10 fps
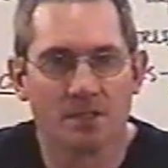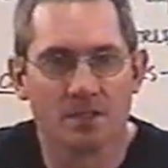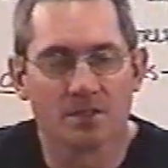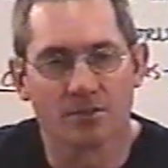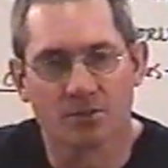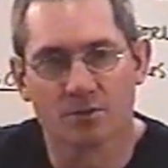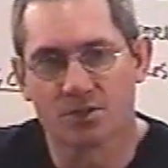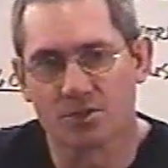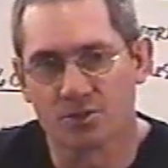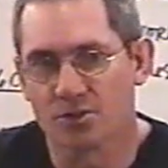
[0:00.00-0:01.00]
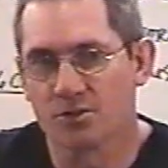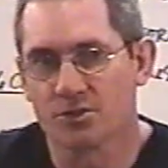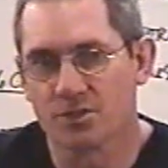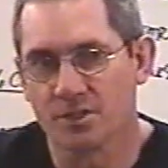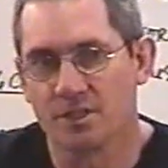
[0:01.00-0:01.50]
The Christian church
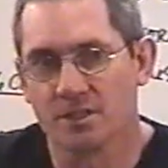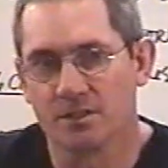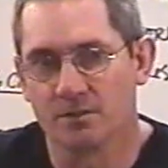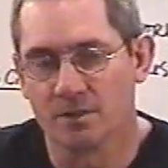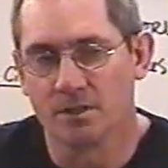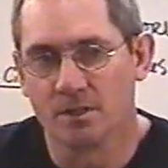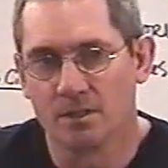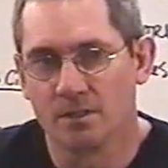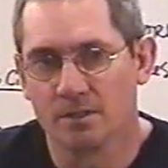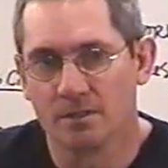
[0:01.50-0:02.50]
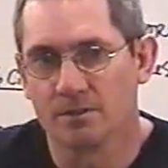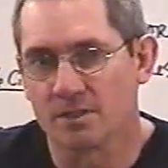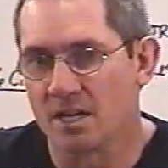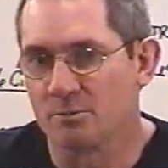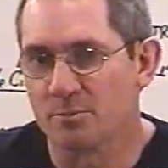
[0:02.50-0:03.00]
in
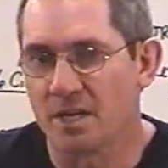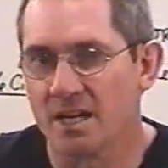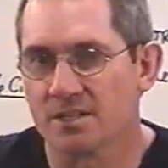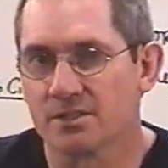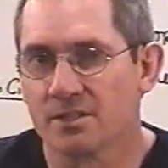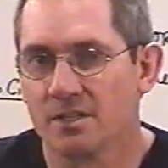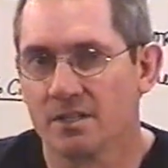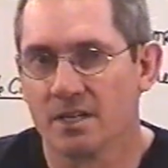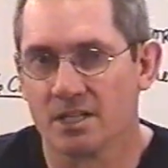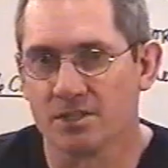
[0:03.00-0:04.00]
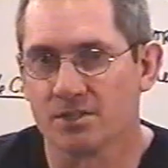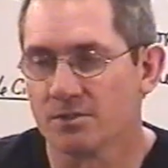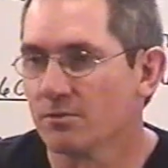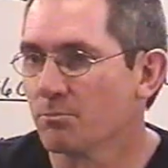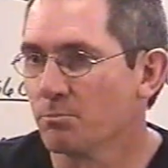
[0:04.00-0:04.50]
times past has
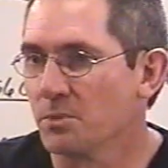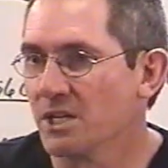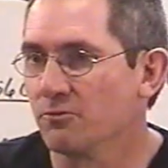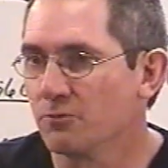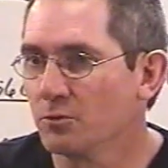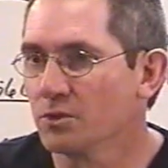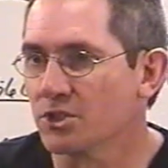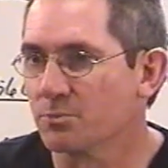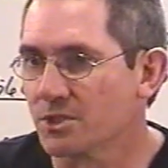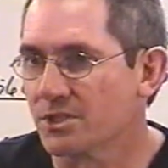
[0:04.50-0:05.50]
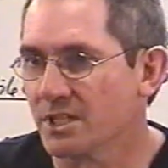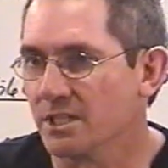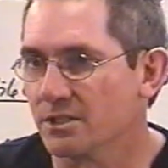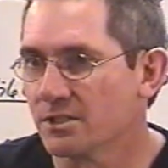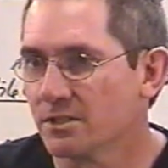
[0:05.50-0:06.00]
made foolish mistakes